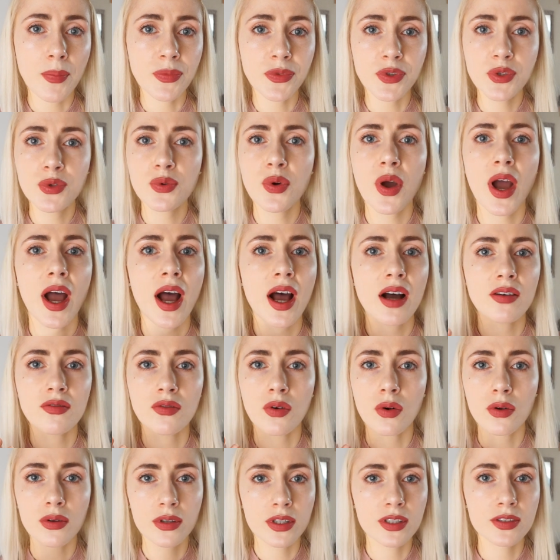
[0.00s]
do have
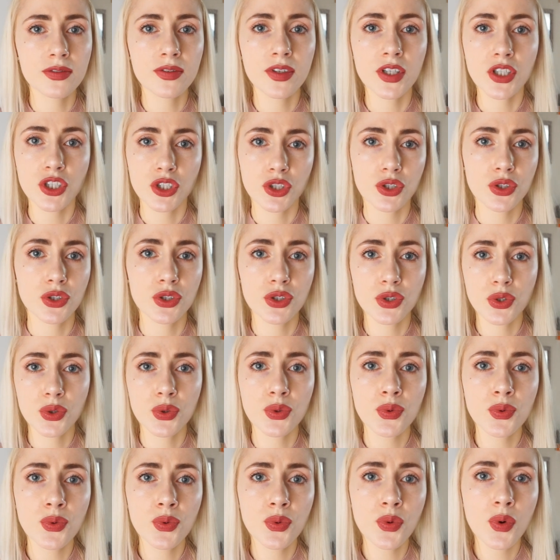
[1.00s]
all these features
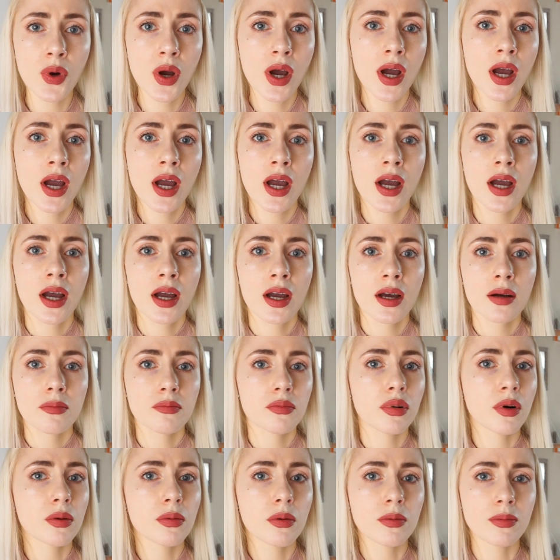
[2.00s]
too,
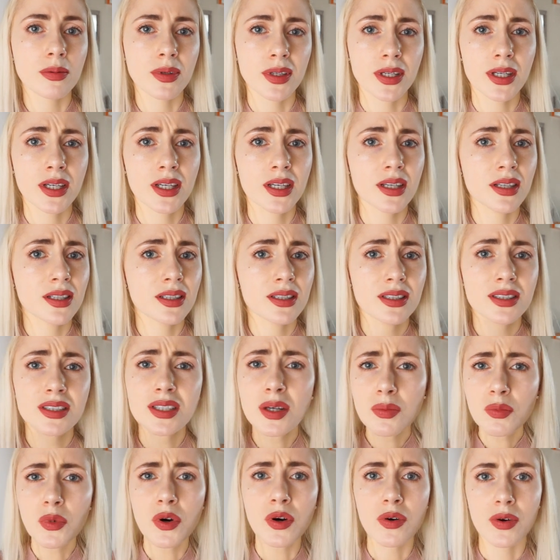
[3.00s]
probably
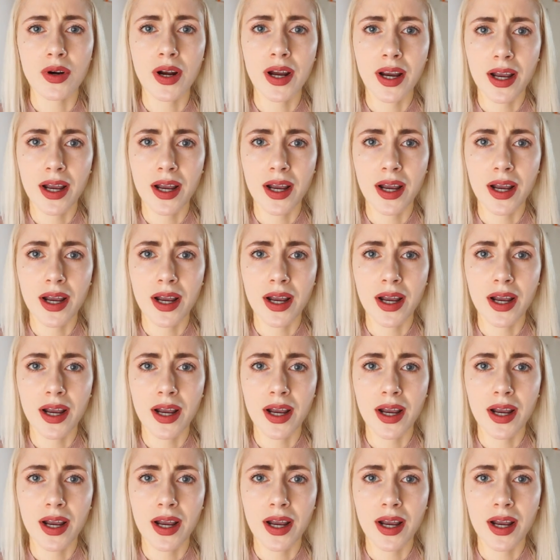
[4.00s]
somewhere